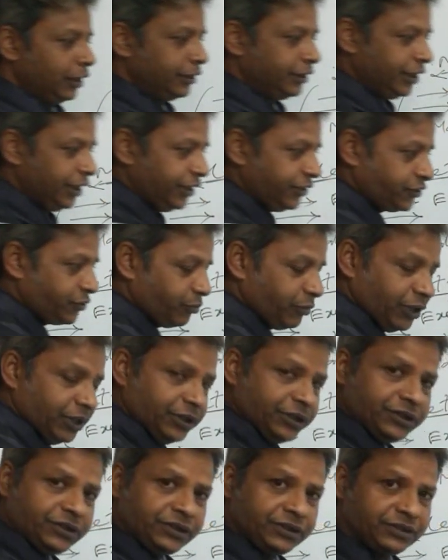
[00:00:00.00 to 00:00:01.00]
These
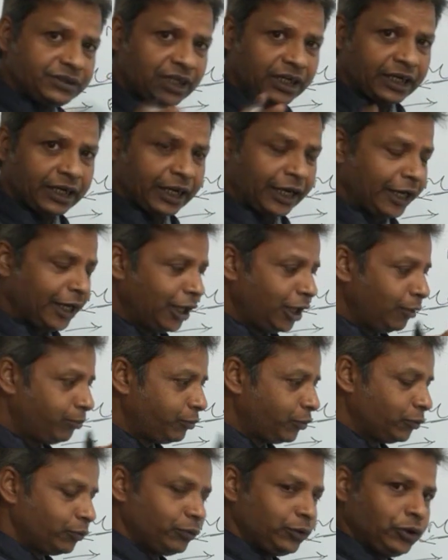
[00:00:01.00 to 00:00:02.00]
medicines are
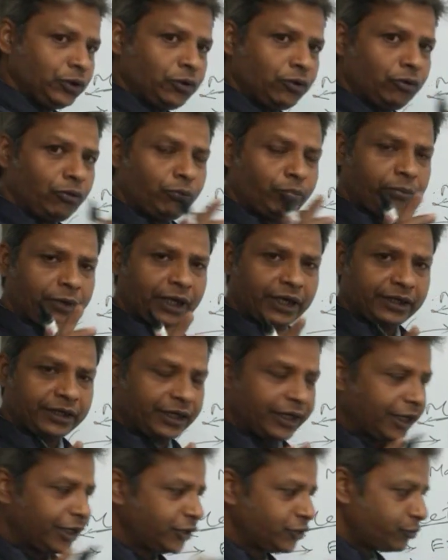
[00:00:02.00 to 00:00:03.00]
help to your
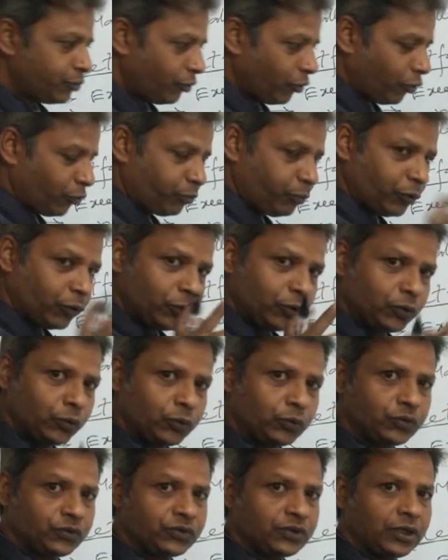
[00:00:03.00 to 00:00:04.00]
pancreas for
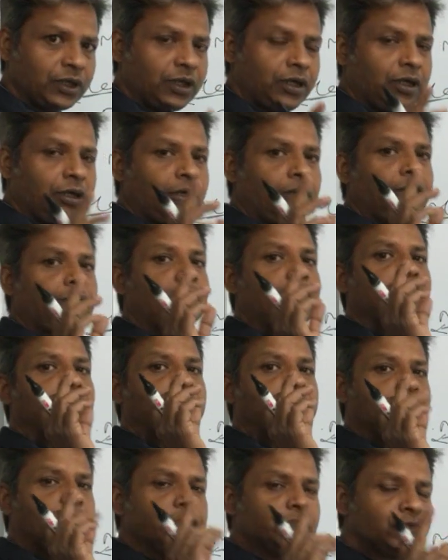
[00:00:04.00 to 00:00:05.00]
produce the
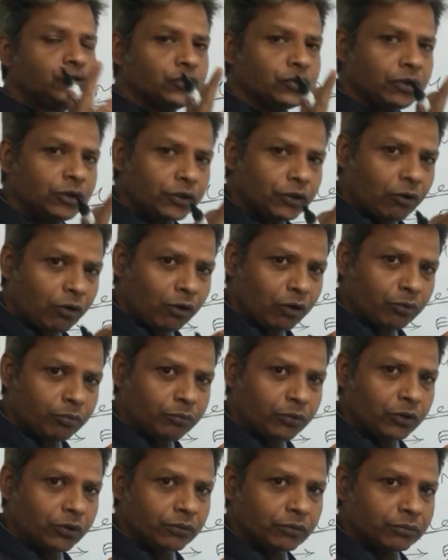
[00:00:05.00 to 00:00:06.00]
insulin
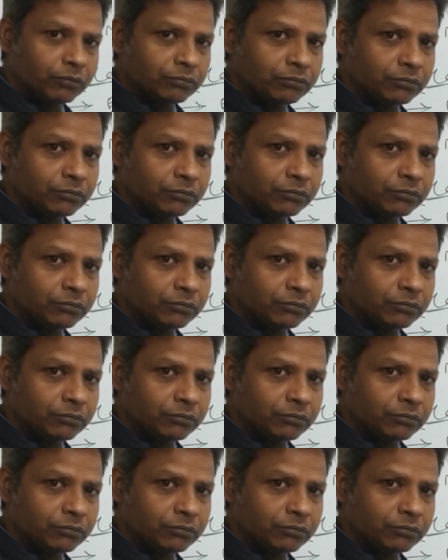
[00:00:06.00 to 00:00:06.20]
hormone.